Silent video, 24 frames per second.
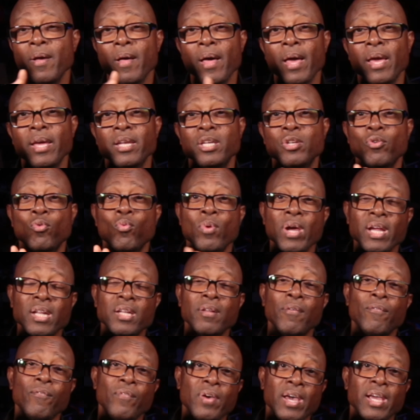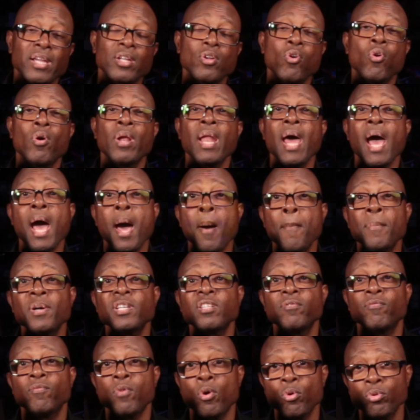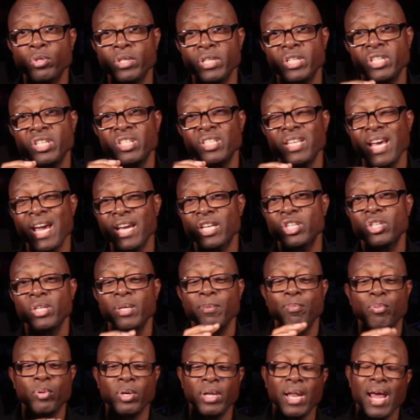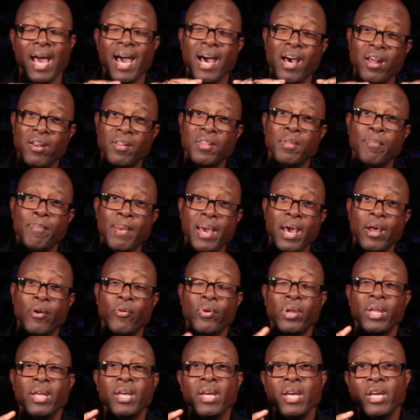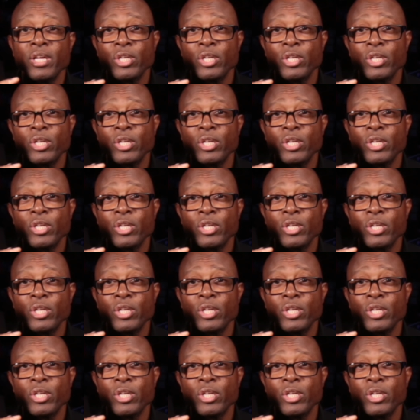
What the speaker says: a direct effect on how much voltage is actually put out of the battery